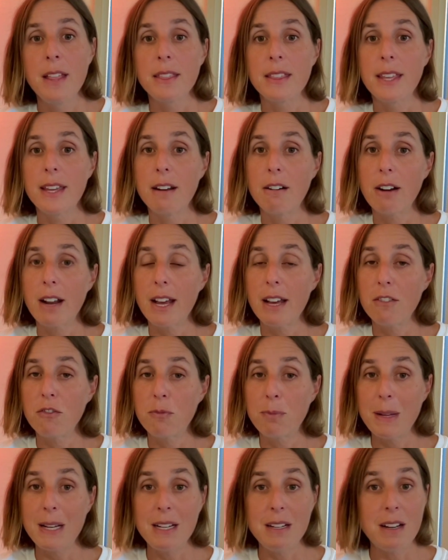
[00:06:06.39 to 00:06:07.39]
There
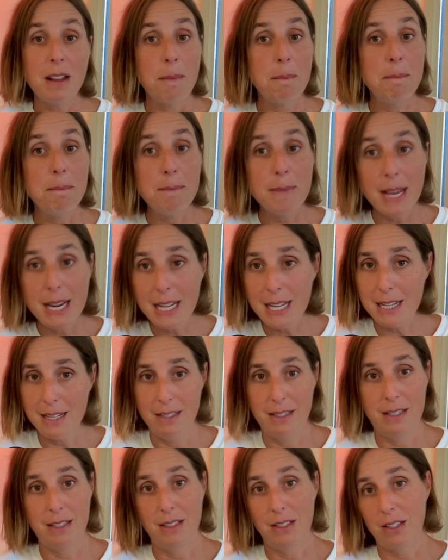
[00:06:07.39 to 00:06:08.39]
have been many
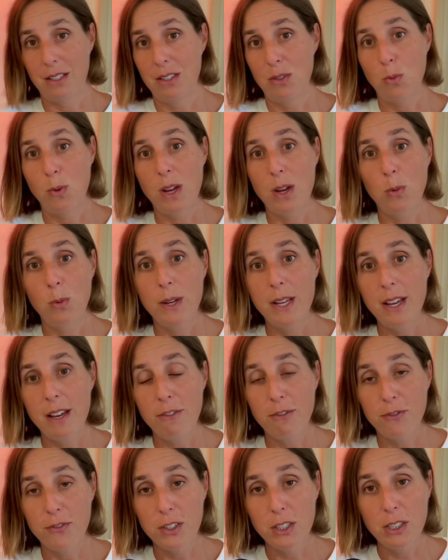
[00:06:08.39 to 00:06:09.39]
instances where we
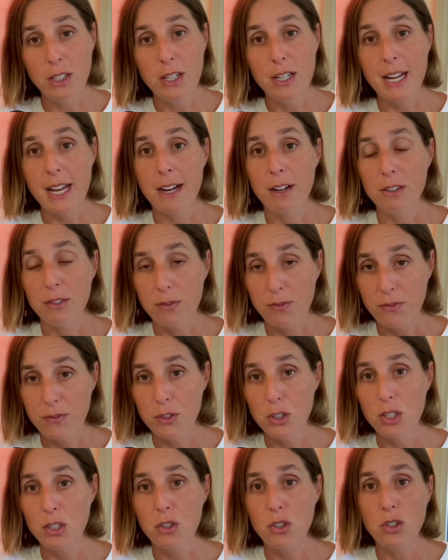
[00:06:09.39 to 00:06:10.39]
have followed our
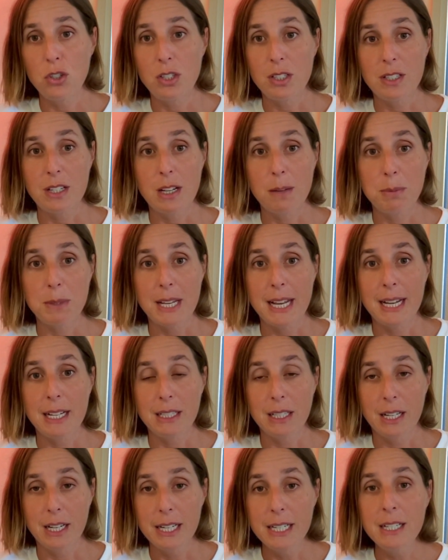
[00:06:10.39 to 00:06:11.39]
first two steps
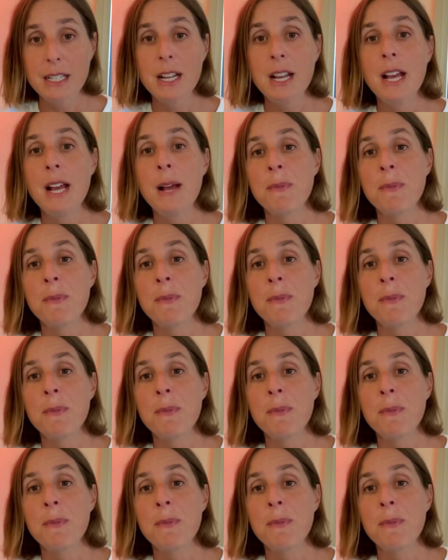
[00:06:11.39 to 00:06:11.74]
outlined,